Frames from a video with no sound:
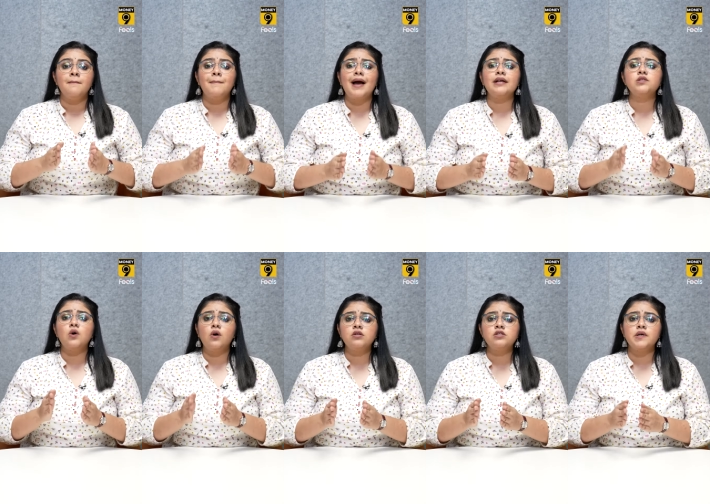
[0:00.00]
banks
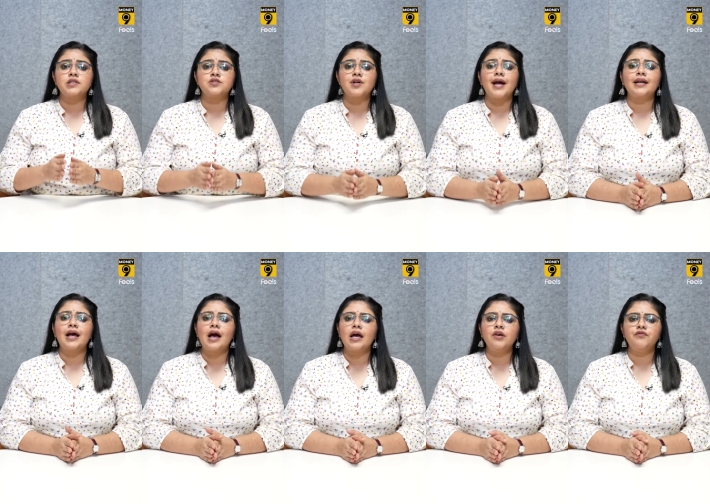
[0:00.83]
also extract
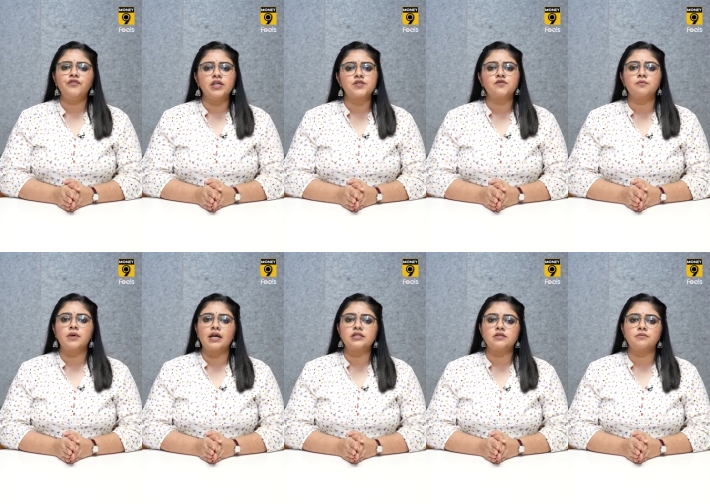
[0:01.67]
high fees from
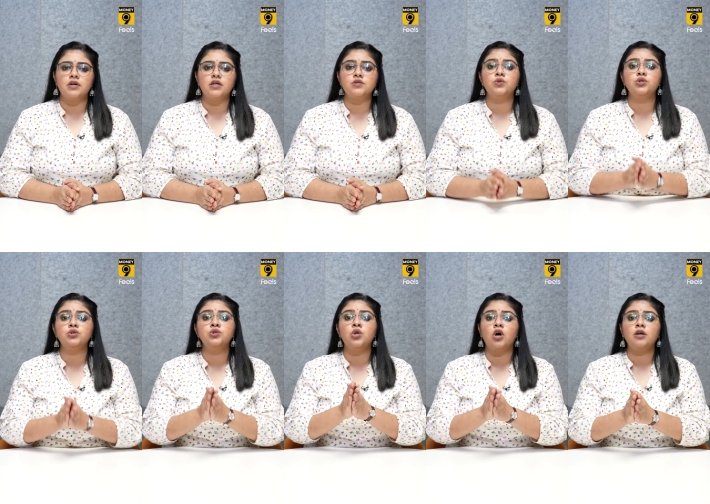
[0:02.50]
customers who do
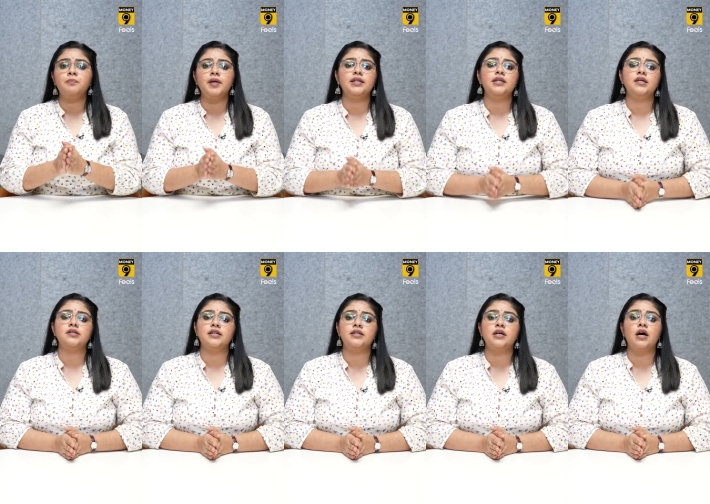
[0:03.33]
not pay their
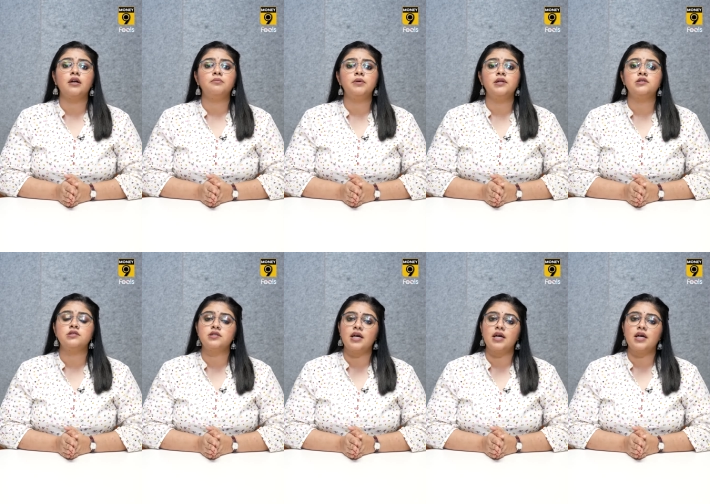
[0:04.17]
credit card bills on